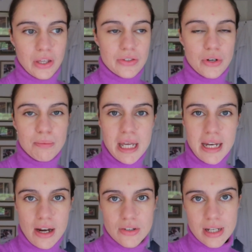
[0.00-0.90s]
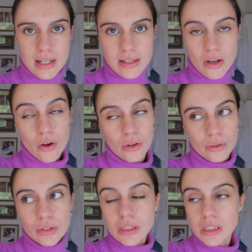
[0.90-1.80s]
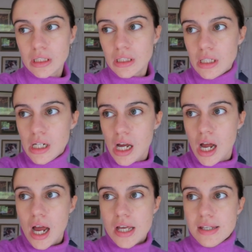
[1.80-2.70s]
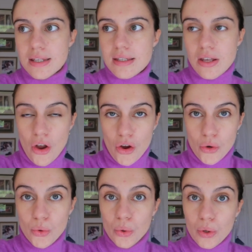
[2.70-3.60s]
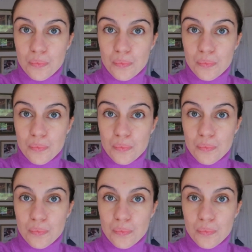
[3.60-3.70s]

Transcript: sort of paediatrics as a whole. So